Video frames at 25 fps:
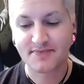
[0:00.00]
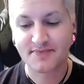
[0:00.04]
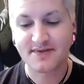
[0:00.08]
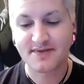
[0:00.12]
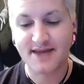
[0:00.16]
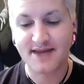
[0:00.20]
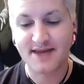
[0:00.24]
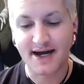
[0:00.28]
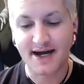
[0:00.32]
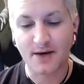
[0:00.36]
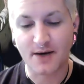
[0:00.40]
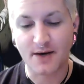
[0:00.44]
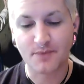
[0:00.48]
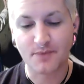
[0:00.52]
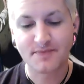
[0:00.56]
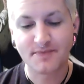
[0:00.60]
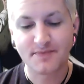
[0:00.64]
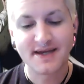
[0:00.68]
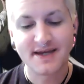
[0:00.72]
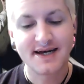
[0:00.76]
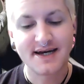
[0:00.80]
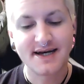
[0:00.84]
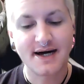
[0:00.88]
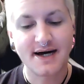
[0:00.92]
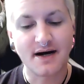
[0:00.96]
Now,
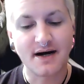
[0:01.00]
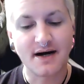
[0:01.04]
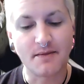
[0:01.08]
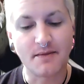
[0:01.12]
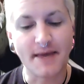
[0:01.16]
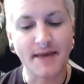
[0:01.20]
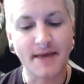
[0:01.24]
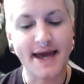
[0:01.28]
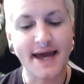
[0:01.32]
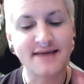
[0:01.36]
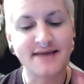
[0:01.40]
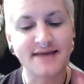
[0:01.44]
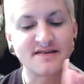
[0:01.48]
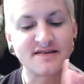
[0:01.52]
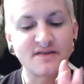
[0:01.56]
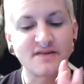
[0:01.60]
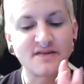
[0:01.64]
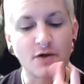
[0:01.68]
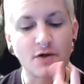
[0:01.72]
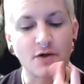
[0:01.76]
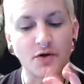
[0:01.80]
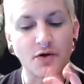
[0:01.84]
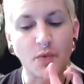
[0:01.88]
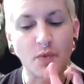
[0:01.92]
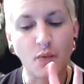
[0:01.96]
um, a
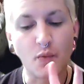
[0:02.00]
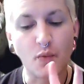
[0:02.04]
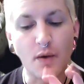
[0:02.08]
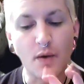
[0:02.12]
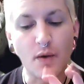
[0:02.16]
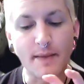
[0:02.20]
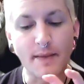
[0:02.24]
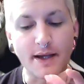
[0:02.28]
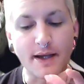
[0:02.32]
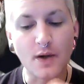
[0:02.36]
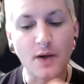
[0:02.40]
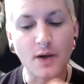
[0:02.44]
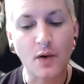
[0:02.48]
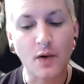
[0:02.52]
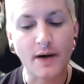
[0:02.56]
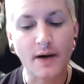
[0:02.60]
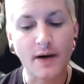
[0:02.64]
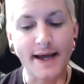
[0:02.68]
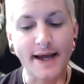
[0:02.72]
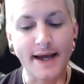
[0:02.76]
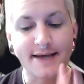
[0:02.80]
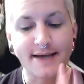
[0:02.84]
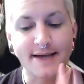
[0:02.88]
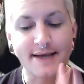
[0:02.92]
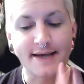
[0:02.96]
certain woman or
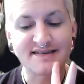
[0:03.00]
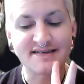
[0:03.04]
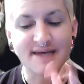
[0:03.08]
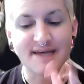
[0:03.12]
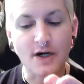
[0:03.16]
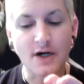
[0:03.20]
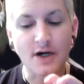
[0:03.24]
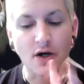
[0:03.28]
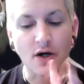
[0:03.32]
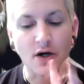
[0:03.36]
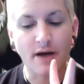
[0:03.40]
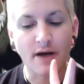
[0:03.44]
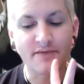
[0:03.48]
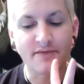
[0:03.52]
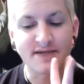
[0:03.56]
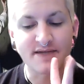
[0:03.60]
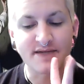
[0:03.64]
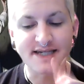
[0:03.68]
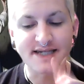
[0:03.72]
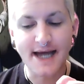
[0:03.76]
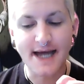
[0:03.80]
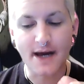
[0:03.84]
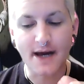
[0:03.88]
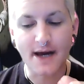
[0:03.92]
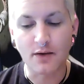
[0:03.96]
a sinner of the
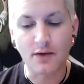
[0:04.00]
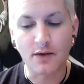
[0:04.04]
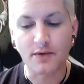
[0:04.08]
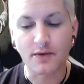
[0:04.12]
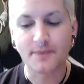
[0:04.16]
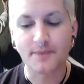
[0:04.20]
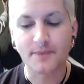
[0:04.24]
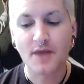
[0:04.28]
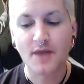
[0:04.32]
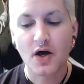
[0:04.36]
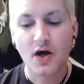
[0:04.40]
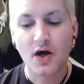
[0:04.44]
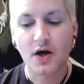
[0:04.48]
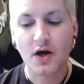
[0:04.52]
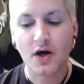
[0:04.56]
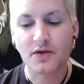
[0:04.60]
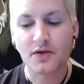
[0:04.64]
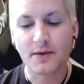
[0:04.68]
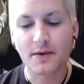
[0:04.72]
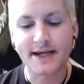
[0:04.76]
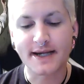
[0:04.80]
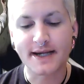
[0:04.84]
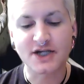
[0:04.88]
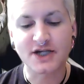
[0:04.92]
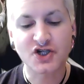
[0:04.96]
town,
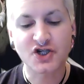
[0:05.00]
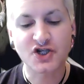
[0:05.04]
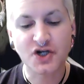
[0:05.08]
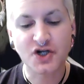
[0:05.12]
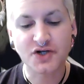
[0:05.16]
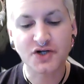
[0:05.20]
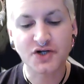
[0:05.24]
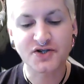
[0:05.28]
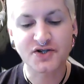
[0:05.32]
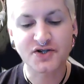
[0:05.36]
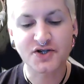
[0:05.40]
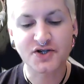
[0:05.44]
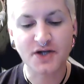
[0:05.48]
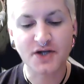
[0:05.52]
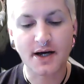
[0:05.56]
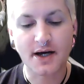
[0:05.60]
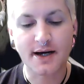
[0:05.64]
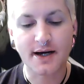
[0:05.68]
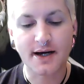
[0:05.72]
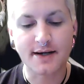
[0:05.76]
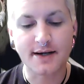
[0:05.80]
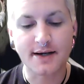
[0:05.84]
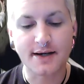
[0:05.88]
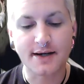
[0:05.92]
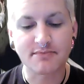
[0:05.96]
although any church
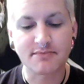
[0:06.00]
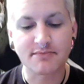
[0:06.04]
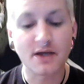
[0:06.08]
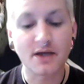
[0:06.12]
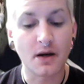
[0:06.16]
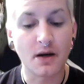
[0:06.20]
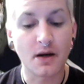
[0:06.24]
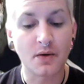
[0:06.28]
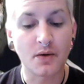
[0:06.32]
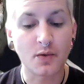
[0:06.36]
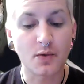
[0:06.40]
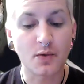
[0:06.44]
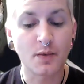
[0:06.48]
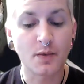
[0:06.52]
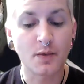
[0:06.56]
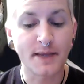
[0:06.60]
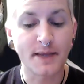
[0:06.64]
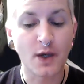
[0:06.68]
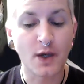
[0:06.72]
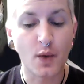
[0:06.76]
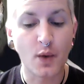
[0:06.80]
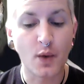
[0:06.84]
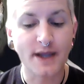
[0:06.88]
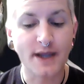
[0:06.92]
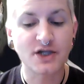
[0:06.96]
uh, goer will be
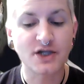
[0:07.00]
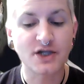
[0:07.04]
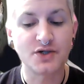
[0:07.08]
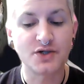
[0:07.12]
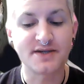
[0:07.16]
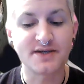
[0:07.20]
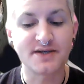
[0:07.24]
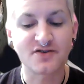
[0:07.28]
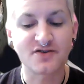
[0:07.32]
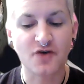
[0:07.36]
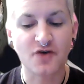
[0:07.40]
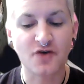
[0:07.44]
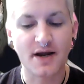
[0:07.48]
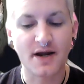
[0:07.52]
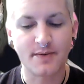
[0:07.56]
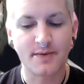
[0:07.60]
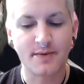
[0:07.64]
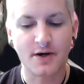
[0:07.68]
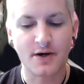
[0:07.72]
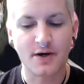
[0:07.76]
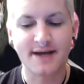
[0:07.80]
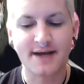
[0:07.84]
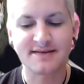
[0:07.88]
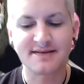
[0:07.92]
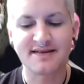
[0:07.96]
quick to describe
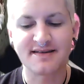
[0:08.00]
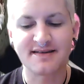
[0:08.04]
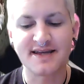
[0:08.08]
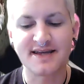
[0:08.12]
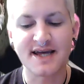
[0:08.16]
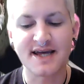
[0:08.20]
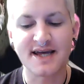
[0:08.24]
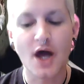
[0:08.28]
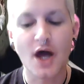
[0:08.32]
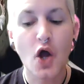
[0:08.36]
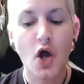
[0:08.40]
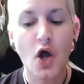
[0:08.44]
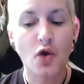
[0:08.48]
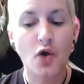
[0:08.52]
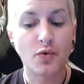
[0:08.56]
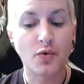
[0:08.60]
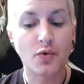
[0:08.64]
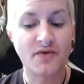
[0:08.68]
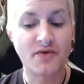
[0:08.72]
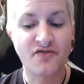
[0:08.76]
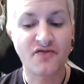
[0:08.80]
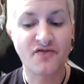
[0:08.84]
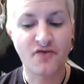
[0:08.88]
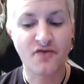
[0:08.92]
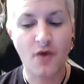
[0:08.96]
her as the
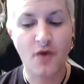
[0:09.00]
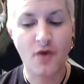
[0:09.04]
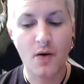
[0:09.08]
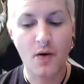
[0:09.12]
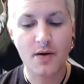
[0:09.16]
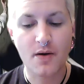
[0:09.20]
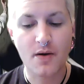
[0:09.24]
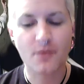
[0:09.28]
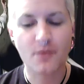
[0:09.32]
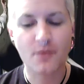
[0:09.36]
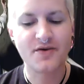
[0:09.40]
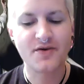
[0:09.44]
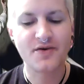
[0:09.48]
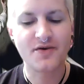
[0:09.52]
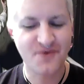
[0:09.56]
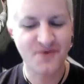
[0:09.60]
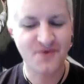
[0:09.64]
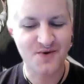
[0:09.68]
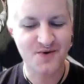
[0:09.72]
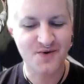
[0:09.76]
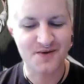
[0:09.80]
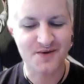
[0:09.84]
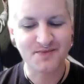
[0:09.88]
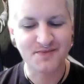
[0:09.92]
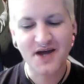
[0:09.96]
reform,
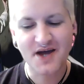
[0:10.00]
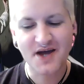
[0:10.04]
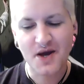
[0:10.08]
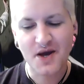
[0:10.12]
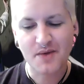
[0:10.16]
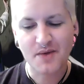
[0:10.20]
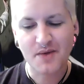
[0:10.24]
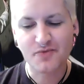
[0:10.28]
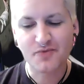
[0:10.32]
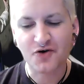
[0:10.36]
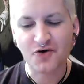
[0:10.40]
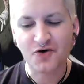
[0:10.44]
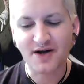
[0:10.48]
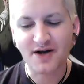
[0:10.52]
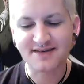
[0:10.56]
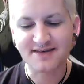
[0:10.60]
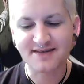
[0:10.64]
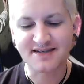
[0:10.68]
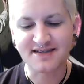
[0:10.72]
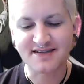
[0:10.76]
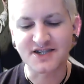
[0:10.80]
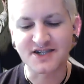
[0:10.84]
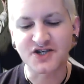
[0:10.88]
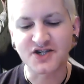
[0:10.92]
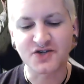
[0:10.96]
reformed
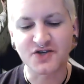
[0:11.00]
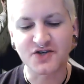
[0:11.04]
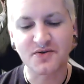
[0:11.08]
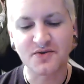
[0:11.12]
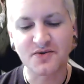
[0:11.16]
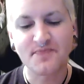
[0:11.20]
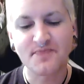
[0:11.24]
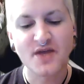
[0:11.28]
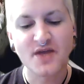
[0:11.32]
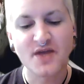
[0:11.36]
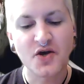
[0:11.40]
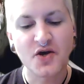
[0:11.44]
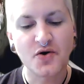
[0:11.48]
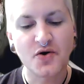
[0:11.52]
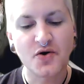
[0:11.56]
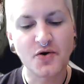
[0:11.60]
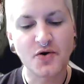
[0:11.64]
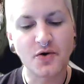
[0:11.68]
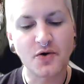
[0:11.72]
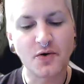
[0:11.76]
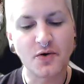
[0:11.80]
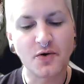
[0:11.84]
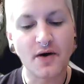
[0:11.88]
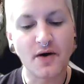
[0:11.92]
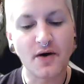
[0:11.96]
prostitute
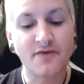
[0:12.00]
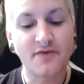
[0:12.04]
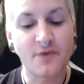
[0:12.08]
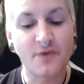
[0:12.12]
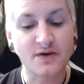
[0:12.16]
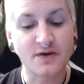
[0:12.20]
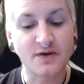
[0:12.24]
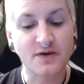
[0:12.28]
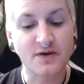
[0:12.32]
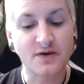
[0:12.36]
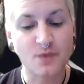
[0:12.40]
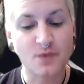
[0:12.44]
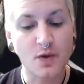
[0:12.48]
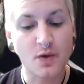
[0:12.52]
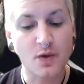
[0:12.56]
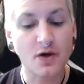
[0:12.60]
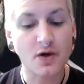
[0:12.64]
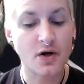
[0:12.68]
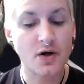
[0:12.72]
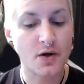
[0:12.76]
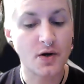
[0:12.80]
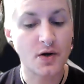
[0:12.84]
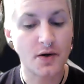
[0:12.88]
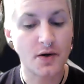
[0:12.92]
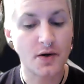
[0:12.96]
who
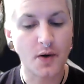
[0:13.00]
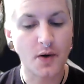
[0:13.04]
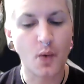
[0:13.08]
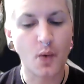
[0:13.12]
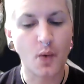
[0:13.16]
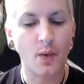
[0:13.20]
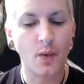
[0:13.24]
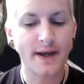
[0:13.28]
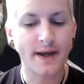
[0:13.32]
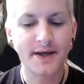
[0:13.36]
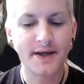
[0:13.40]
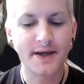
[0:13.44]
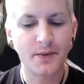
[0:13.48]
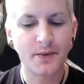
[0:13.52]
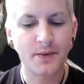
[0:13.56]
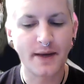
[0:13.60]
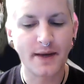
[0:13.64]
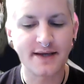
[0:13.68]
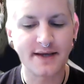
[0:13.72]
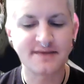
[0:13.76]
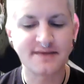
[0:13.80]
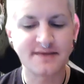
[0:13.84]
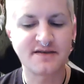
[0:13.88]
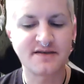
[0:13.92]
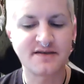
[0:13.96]
forswore her wicked
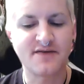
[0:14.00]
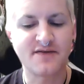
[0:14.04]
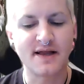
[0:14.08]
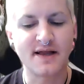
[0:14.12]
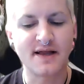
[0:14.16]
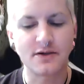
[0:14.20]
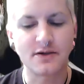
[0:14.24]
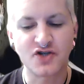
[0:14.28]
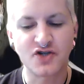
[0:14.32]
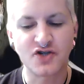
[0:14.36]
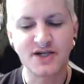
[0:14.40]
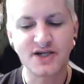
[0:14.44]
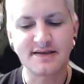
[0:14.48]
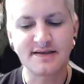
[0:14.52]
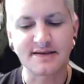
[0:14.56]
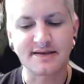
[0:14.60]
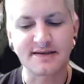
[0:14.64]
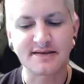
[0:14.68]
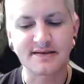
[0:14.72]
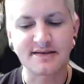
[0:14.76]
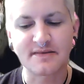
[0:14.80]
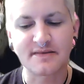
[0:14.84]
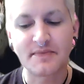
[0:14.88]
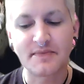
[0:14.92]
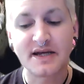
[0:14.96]
ways to follow
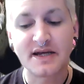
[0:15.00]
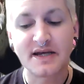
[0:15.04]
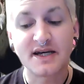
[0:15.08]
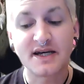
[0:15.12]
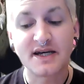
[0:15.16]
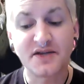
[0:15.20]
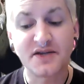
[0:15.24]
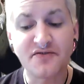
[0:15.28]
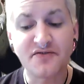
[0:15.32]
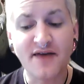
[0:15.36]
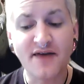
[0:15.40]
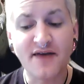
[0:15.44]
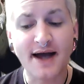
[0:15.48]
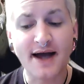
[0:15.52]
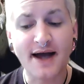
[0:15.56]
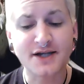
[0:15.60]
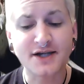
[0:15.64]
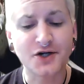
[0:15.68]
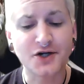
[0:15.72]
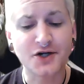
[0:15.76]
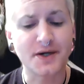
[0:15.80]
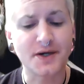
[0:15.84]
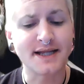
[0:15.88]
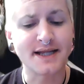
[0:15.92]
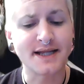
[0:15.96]
Jesus. In
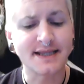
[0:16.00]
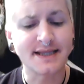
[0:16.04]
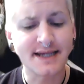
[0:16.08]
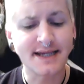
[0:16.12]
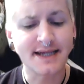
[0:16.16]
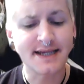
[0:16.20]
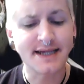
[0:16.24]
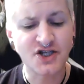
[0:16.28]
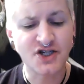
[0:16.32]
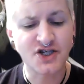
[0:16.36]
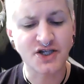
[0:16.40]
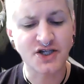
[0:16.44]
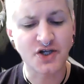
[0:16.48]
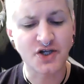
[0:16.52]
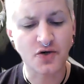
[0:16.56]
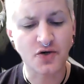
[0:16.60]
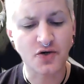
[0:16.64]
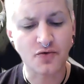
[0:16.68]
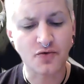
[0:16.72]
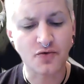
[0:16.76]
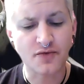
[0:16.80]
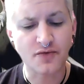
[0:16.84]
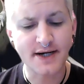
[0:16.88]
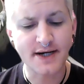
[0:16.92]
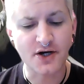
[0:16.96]
fact, her alleged
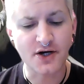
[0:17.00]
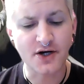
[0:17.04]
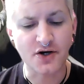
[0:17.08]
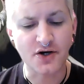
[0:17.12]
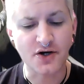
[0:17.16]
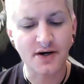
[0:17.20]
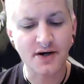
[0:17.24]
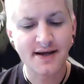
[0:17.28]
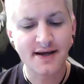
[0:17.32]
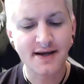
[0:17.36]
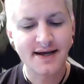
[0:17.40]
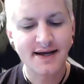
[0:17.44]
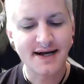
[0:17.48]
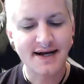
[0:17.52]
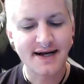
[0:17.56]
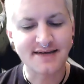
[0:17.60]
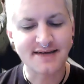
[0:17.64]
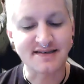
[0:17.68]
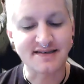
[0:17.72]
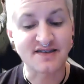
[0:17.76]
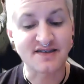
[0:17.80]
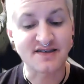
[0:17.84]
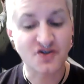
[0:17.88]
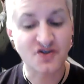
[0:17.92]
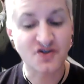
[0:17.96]
career
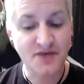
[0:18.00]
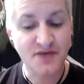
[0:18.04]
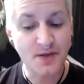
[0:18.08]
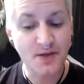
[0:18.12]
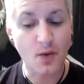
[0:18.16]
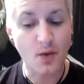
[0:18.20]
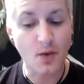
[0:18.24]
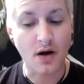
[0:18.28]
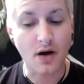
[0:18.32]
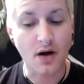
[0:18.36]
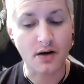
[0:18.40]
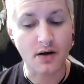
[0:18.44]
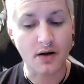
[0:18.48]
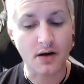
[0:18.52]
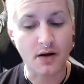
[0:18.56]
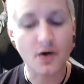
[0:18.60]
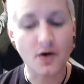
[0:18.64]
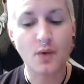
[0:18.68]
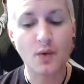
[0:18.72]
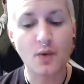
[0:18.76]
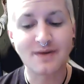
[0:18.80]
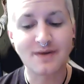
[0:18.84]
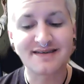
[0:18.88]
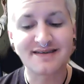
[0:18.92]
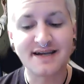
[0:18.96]
as a streetwalker
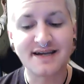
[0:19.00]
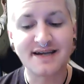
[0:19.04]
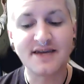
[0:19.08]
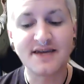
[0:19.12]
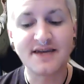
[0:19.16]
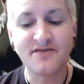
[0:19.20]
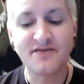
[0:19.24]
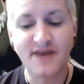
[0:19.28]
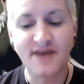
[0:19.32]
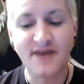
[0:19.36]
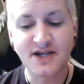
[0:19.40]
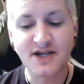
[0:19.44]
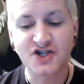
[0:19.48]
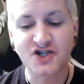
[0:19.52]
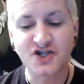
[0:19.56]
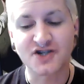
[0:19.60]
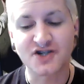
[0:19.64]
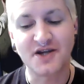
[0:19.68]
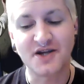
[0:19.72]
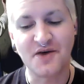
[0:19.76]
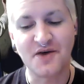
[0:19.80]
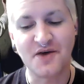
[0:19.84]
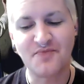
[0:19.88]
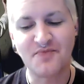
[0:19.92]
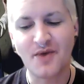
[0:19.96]
was an
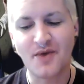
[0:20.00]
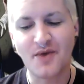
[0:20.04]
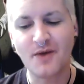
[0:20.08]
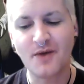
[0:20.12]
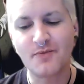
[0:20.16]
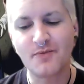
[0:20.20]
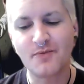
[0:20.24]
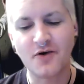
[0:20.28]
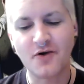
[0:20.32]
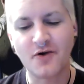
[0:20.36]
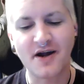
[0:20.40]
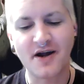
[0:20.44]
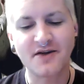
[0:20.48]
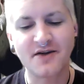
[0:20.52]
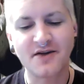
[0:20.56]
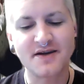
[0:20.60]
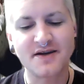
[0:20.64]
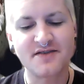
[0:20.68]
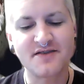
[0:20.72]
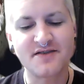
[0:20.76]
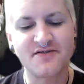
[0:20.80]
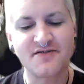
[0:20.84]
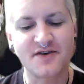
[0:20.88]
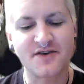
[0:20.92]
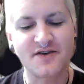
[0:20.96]
invention of Pope
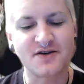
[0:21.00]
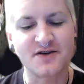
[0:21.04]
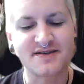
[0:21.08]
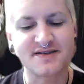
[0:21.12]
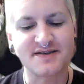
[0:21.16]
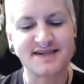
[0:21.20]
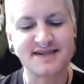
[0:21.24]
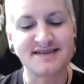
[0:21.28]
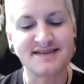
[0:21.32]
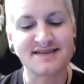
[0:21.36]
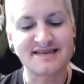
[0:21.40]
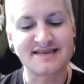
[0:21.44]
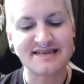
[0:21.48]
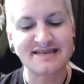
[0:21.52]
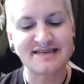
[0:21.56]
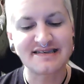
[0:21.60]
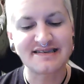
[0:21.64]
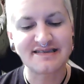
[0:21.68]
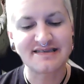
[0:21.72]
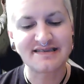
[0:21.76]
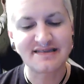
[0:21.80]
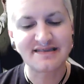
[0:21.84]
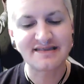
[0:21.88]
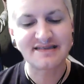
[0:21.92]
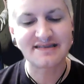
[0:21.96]
Gregory I in
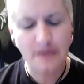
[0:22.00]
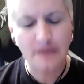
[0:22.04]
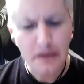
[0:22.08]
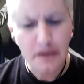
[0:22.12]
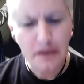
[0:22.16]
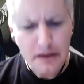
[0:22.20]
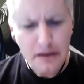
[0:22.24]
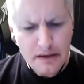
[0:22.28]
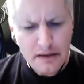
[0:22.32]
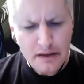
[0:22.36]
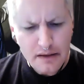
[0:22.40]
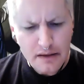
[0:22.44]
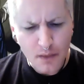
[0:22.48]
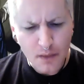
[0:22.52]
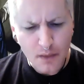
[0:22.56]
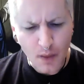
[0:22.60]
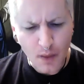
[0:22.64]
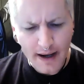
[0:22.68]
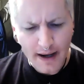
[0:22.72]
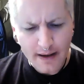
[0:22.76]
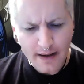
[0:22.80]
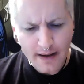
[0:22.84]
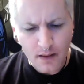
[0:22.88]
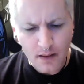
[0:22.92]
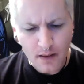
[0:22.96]
six.
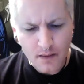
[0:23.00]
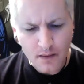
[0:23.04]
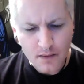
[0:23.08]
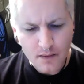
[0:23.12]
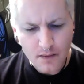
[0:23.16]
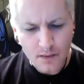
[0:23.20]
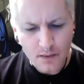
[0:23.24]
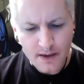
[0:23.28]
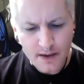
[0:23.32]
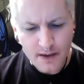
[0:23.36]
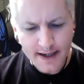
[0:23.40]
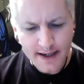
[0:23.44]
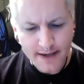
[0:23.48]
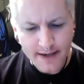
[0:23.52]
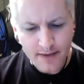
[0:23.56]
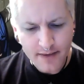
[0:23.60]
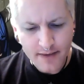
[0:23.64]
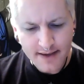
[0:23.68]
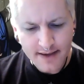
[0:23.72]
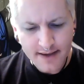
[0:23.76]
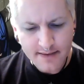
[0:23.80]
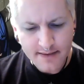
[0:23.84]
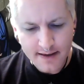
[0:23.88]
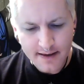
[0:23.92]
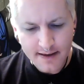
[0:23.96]
Wow, what did I
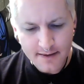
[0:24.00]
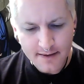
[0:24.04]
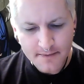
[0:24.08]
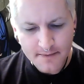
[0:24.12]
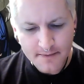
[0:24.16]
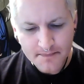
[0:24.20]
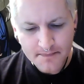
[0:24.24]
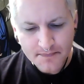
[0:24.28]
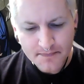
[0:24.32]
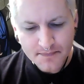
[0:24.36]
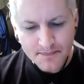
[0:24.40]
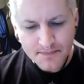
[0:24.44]
write there?